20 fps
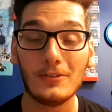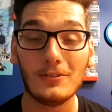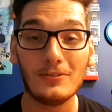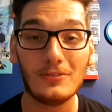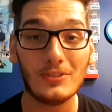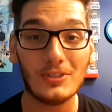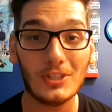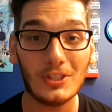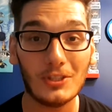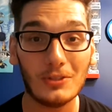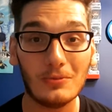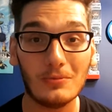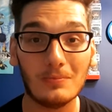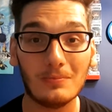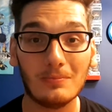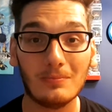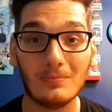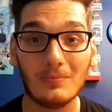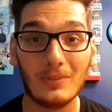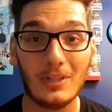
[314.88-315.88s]
So,
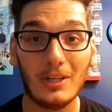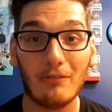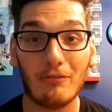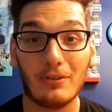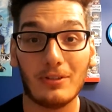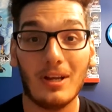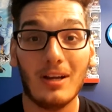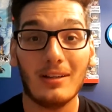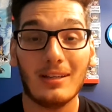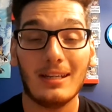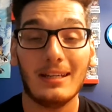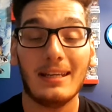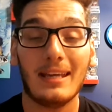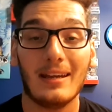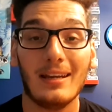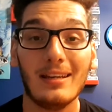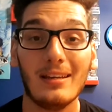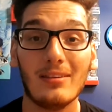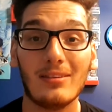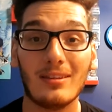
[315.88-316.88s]
if we're not going to
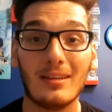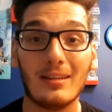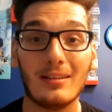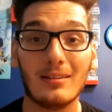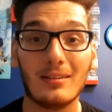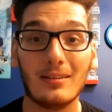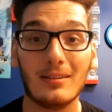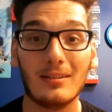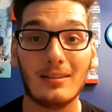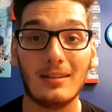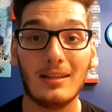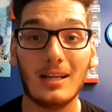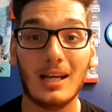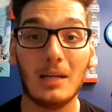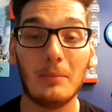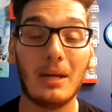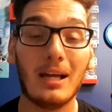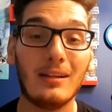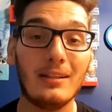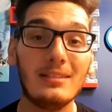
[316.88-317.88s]
get anything,
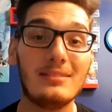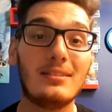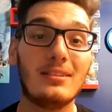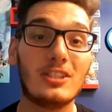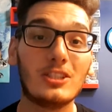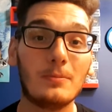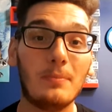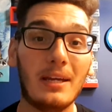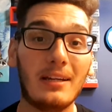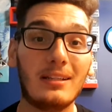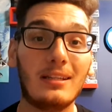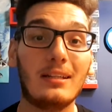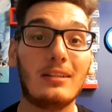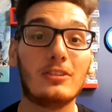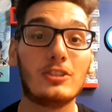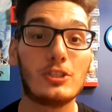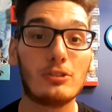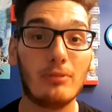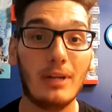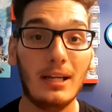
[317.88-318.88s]
I'm at least expecting
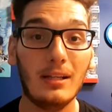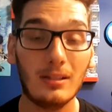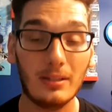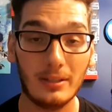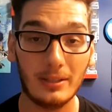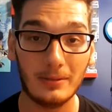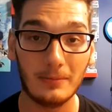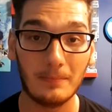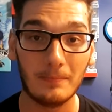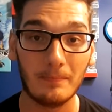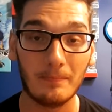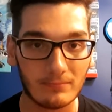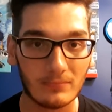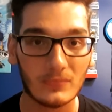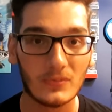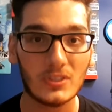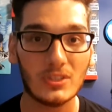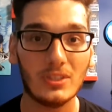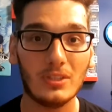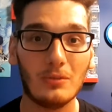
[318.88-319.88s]
a trailer.
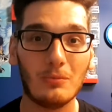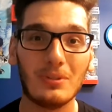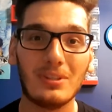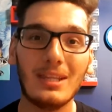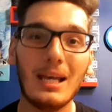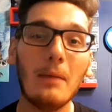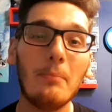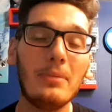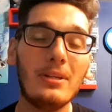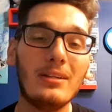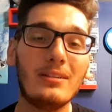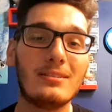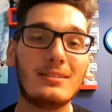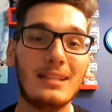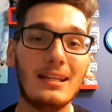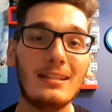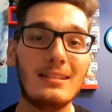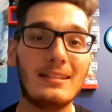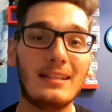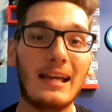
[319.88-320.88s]
So with that being
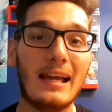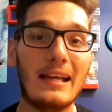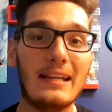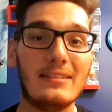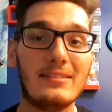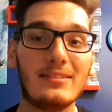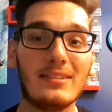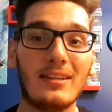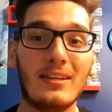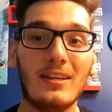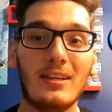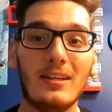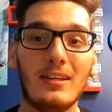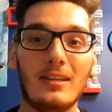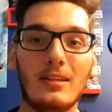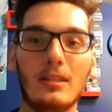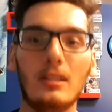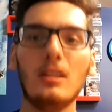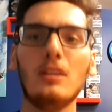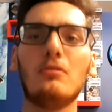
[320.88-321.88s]
said, guys...
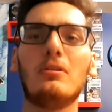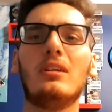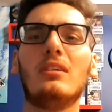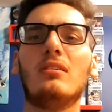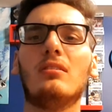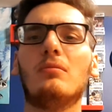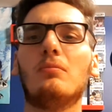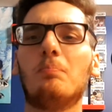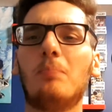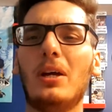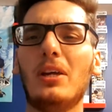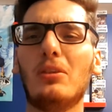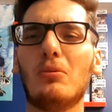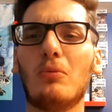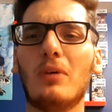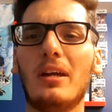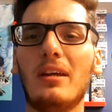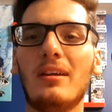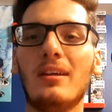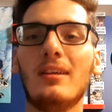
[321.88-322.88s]
Oh, and by the
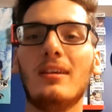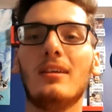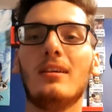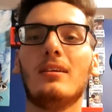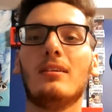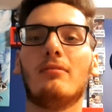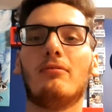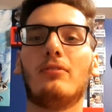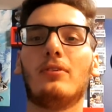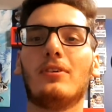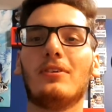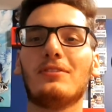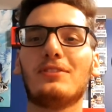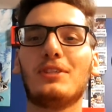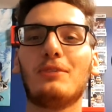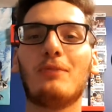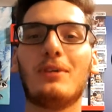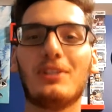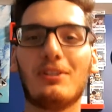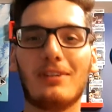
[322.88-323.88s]
way, for those of
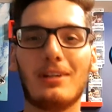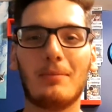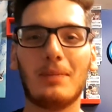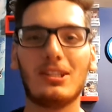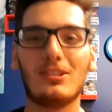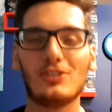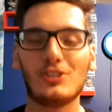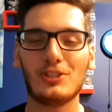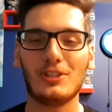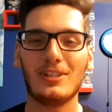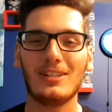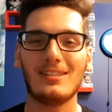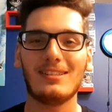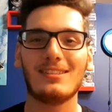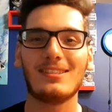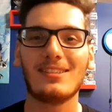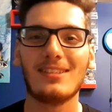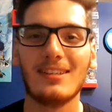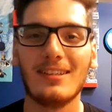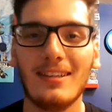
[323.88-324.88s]
you wondering about the
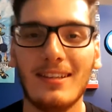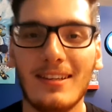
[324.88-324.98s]
shirt...